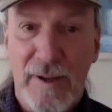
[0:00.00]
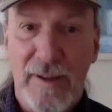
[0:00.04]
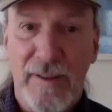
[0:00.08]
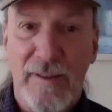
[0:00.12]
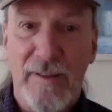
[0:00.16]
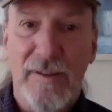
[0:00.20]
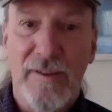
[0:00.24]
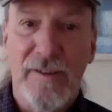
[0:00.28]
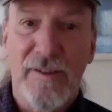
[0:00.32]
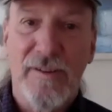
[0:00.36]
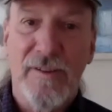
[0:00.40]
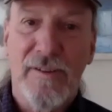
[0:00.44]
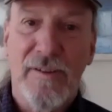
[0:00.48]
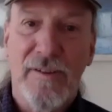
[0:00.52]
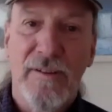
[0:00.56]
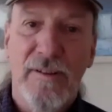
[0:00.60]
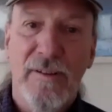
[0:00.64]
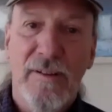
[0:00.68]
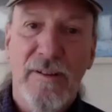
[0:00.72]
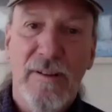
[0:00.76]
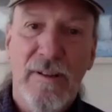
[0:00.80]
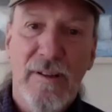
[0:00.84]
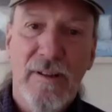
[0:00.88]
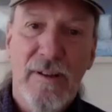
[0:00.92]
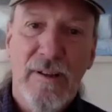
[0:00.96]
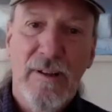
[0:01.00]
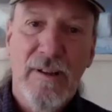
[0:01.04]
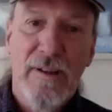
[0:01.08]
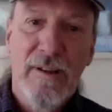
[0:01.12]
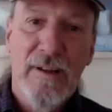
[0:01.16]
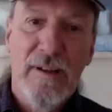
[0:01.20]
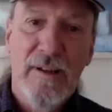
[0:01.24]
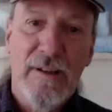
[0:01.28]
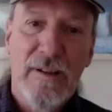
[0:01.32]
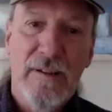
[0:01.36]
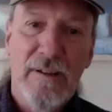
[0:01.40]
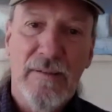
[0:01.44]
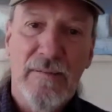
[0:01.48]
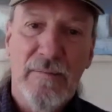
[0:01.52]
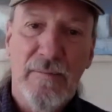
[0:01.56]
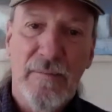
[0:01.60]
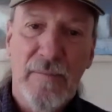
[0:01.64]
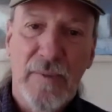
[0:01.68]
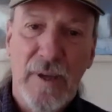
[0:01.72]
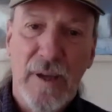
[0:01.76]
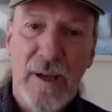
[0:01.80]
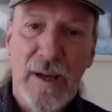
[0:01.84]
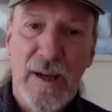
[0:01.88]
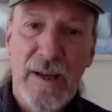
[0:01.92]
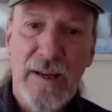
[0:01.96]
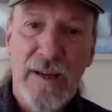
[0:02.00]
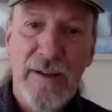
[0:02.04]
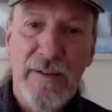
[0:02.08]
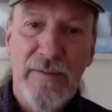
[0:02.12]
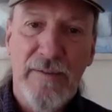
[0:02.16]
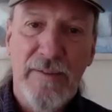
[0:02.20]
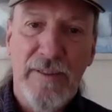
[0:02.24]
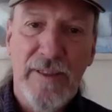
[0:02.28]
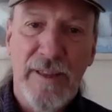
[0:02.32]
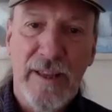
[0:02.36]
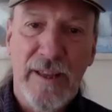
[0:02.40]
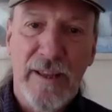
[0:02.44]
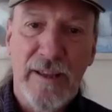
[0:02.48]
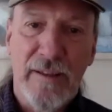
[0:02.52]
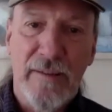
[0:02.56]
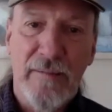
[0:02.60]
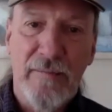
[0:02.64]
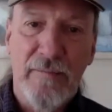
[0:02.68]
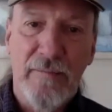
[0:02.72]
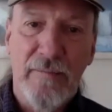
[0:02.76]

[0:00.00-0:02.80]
this um, kind of thing.